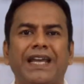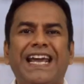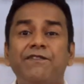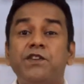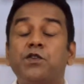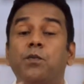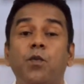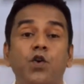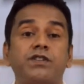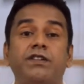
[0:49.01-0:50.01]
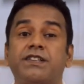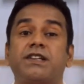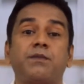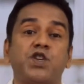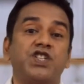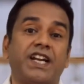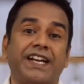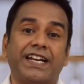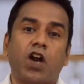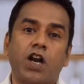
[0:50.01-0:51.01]
Even though most disruptions are
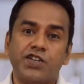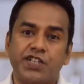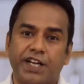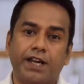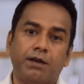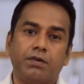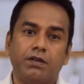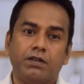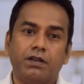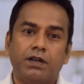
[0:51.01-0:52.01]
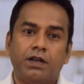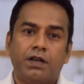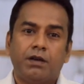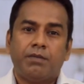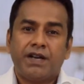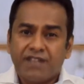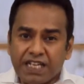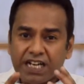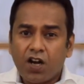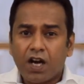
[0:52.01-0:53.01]
technology enabled, but if the
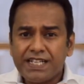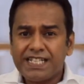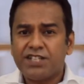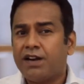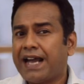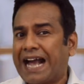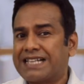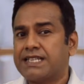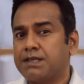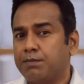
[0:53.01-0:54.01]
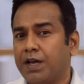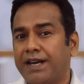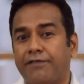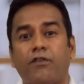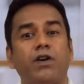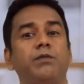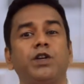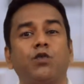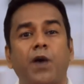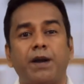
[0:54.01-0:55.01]
technology is not accessible and
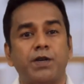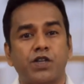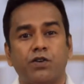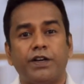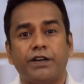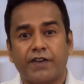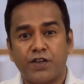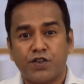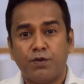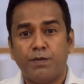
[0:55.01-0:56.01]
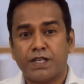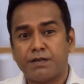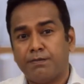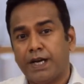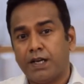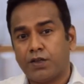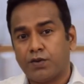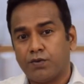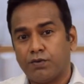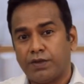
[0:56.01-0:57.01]
affordable to wide majority of consumers made it
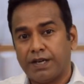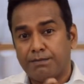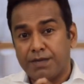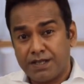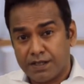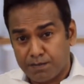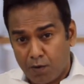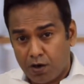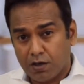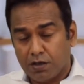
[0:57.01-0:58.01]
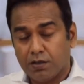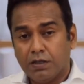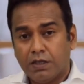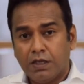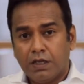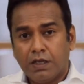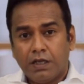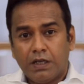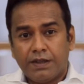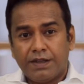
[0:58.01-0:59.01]
through their business model,
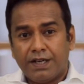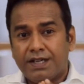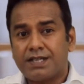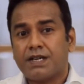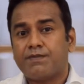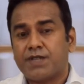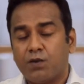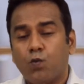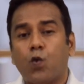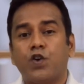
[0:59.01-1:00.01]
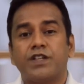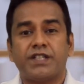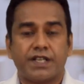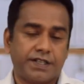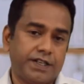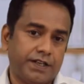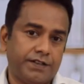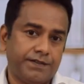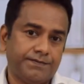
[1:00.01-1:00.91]
the disruption won't succeed.